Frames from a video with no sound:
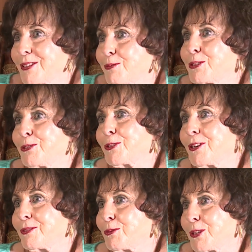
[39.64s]
When you're
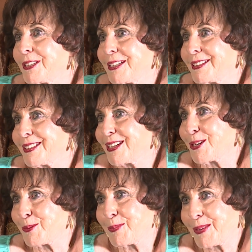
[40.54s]
on one
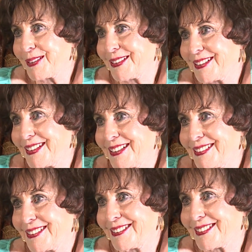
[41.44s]
income
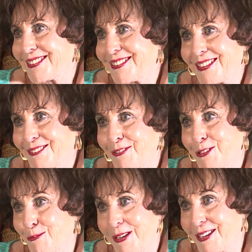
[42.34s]
and it's not
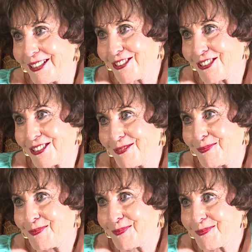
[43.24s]
very much,
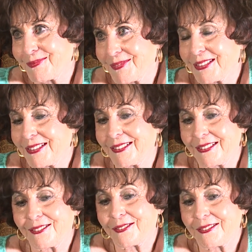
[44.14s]
it,
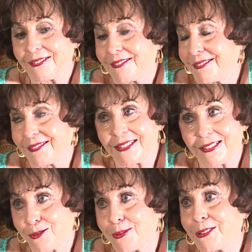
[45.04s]

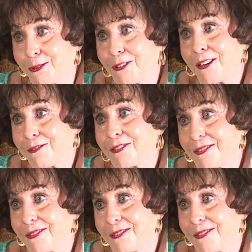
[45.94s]
it's really rough.